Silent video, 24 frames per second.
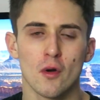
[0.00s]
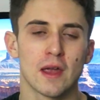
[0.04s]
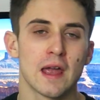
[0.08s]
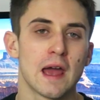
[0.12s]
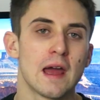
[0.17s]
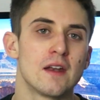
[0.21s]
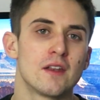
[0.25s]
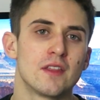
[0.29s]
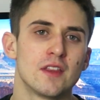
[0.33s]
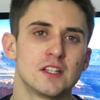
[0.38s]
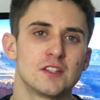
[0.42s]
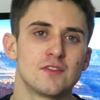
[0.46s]
we get
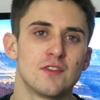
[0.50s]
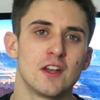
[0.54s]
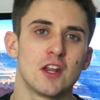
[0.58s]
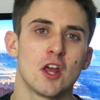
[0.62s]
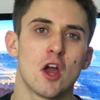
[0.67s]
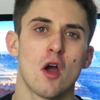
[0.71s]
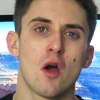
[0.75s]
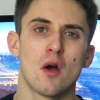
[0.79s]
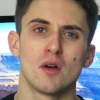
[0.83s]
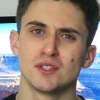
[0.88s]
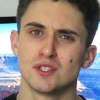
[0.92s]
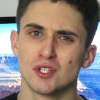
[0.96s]
into this
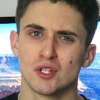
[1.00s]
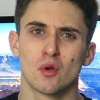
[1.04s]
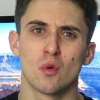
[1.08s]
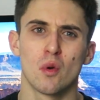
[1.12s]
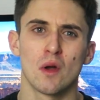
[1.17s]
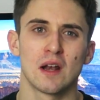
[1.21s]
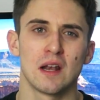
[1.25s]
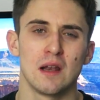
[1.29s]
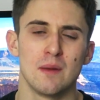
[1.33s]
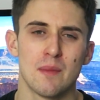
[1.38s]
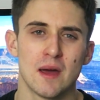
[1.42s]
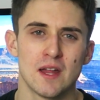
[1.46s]
video, I want to
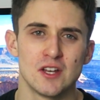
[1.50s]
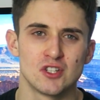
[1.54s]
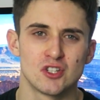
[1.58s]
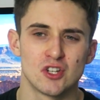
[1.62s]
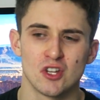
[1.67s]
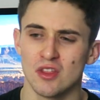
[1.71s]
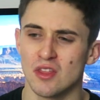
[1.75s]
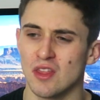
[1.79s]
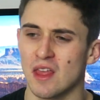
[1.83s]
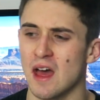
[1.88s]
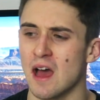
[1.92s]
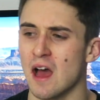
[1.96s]
quickly
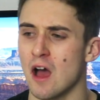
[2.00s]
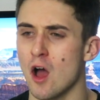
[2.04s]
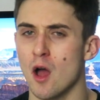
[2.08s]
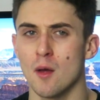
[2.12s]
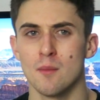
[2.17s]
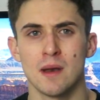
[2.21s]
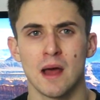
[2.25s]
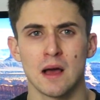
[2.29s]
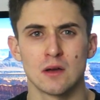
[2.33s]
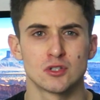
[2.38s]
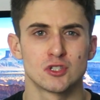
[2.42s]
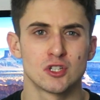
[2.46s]
mention that I'm
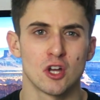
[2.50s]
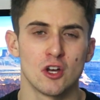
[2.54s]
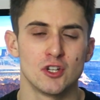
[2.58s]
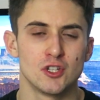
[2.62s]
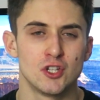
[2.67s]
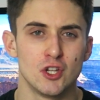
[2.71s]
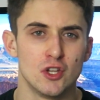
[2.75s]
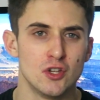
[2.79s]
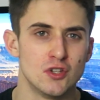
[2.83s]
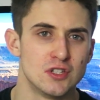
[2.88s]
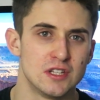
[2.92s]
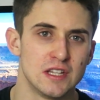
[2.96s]
now starting
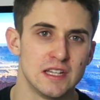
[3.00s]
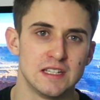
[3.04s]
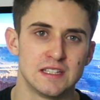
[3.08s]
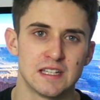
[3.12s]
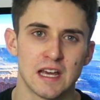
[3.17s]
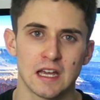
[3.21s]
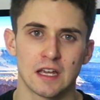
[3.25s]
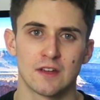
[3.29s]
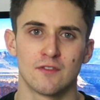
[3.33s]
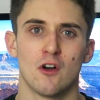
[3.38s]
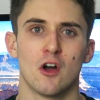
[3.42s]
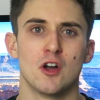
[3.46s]
to use the
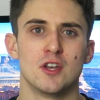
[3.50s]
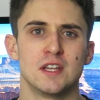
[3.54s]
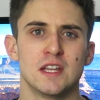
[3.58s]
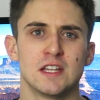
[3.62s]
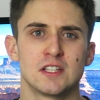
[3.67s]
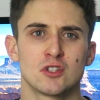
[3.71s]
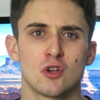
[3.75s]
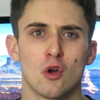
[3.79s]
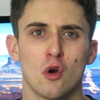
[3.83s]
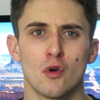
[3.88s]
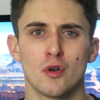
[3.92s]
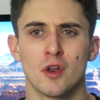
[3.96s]
Tekify
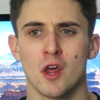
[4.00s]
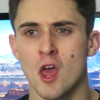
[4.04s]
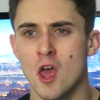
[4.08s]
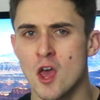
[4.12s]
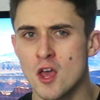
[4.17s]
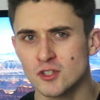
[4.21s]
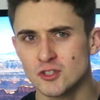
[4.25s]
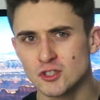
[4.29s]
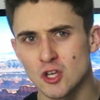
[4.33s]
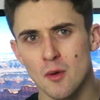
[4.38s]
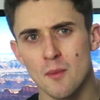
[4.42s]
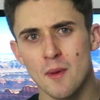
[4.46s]
Discord,
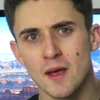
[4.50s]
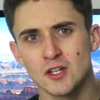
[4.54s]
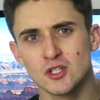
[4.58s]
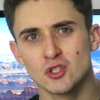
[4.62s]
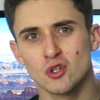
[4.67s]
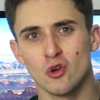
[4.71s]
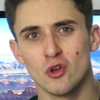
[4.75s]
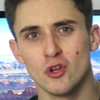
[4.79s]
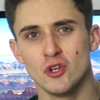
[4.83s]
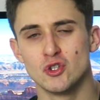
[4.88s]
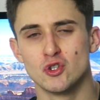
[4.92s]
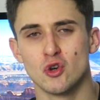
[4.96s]
so make
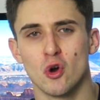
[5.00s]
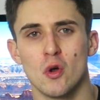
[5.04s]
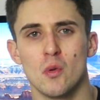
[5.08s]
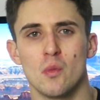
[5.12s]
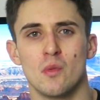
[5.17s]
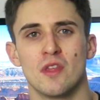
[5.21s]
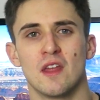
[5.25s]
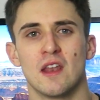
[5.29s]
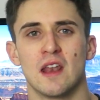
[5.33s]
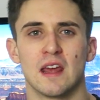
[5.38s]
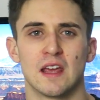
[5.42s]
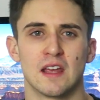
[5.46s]
sure you join
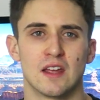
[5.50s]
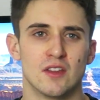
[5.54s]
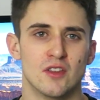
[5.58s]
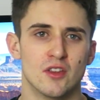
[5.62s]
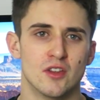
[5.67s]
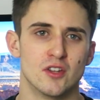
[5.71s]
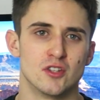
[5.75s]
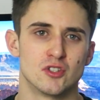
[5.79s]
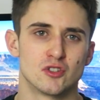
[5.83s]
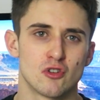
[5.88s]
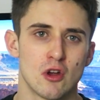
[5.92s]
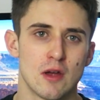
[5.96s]
with a link in the
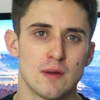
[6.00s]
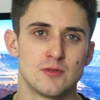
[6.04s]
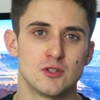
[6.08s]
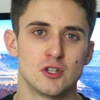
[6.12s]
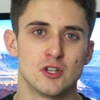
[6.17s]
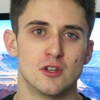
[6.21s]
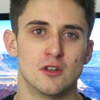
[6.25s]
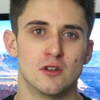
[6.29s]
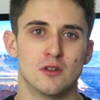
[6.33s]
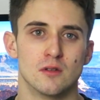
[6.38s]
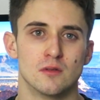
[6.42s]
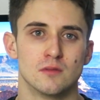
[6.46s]

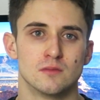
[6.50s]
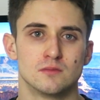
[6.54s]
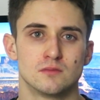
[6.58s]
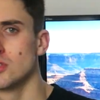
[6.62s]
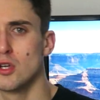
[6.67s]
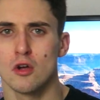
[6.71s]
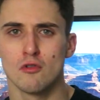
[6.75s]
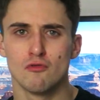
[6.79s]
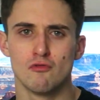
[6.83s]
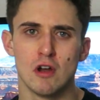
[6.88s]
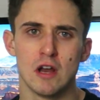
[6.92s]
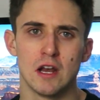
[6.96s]
description.
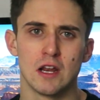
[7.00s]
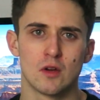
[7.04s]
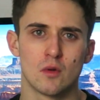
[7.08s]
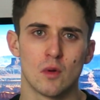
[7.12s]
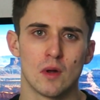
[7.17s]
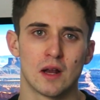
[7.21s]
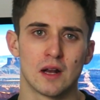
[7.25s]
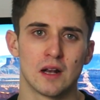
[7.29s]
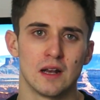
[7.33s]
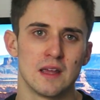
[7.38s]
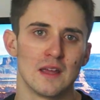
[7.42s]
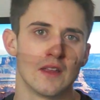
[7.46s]
So really
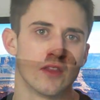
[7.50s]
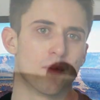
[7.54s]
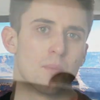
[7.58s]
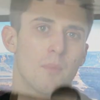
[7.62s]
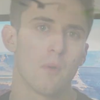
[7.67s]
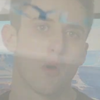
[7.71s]
quickly, in the